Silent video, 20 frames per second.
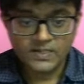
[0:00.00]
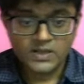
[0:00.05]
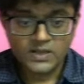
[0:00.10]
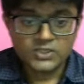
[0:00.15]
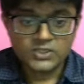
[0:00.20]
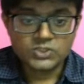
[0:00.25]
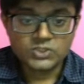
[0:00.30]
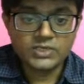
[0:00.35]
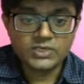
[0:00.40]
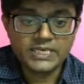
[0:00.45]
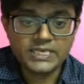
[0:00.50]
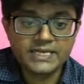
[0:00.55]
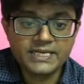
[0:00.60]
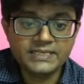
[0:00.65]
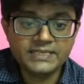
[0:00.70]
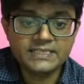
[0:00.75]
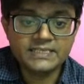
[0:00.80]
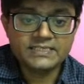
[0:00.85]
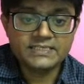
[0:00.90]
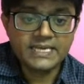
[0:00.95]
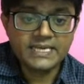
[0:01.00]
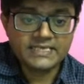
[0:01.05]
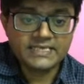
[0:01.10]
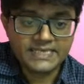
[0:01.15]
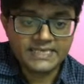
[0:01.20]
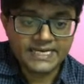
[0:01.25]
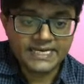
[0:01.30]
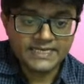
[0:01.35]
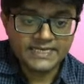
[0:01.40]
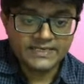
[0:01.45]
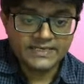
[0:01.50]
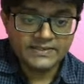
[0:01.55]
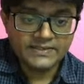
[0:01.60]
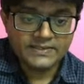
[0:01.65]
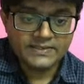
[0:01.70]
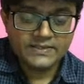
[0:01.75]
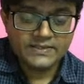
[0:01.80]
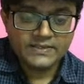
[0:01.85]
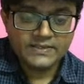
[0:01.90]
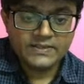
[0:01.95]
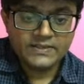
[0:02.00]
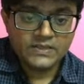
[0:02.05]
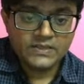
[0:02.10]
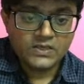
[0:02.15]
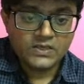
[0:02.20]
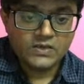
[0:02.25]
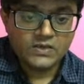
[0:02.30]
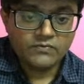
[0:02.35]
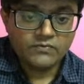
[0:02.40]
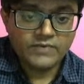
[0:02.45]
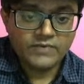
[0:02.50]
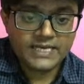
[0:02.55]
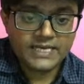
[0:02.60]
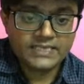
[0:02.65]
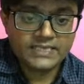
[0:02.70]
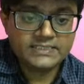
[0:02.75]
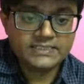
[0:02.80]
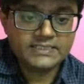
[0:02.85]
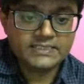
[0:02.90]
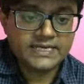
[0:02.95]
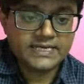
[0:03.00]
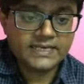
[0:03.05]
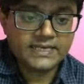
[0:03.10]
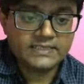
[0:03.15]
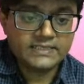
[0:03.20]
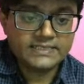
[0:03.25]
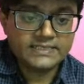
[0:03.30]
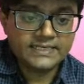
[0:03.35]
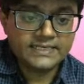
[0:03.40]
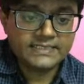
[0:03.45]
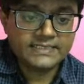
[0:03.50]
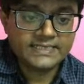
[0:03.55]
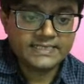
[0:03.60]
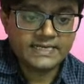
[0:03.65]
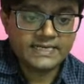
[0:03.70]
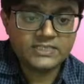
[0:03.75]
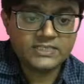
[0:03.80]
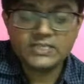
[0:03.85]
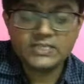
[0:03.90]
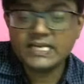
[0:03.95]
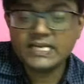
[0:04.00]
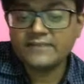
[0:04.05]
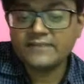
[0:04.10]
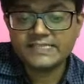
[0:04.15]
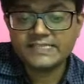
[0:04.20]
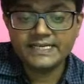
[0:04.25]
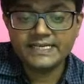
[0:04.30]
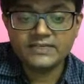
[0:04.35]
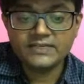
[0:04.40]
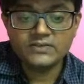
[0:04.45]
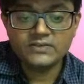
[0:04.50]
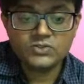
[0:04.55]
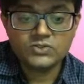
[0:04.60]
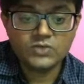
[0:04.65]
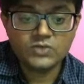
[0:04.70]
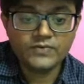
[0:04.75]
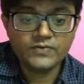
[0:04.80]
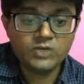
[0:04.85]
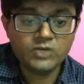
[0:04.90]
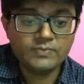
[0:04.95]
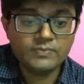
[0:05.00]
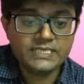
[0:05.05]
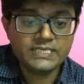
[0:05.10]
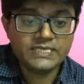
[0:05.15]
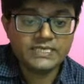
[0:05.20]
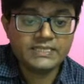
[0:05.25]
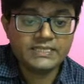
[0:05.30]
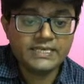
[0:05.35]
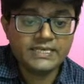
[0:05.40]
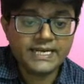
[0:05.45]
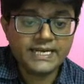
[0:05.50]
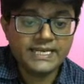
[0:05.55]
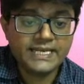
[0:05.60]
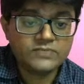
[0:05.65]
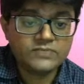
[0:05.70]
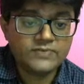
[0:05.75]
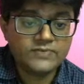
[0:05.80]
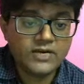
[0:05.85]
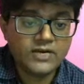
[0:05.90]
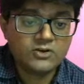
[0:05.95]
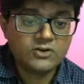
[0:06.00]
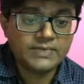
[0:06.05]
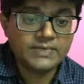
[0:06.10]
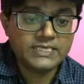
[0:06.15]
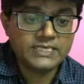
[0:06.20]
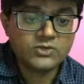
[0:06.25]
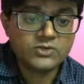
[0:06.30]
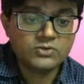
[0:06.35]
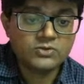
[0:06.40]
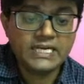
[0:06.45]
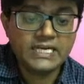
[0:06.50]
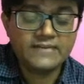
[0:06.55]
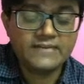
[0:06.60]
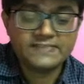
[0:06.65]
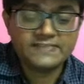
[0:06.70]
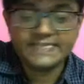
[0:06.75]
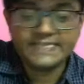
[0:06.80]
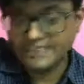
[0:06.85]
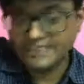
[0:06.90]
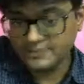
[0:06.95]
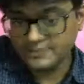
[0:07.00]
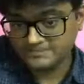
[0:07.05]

So here in this case, right, where is this center? Center is on the left side. So when you measure the radius, we will have to measure to the left side.